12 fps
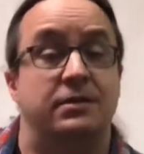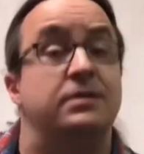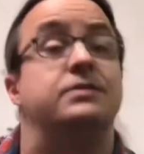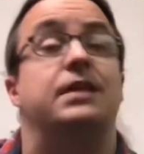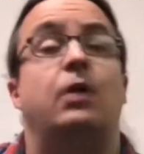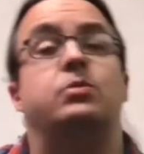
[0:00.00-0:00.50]

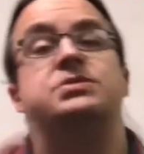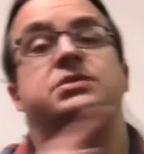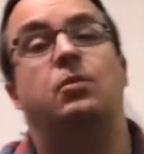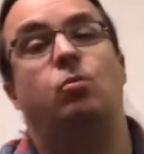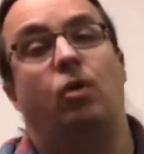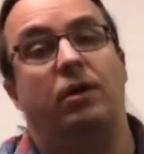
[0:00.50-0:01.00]
that was
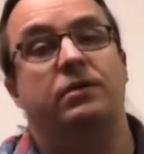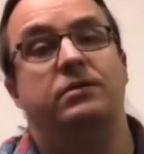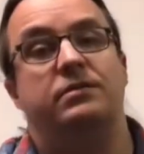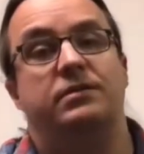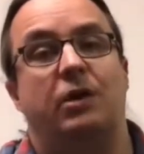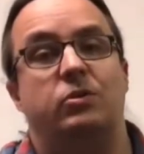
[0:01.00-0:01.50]
someone
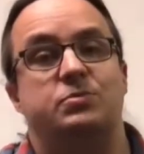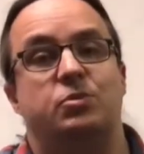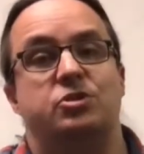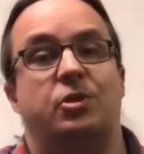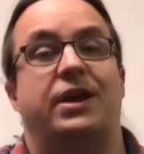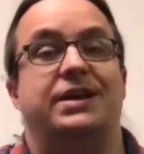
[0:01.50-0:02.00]
that was
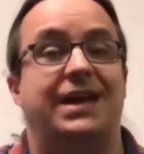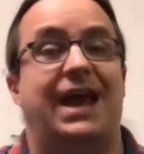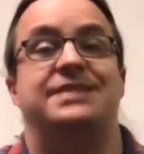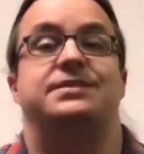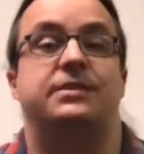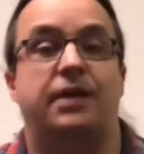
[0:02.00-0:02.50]
portraying a
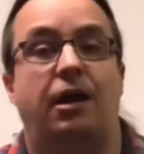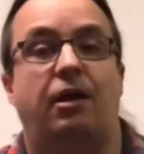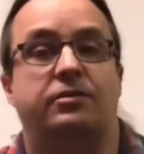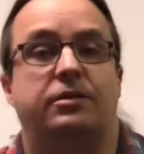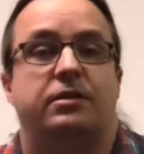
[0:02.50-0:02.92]
casted character.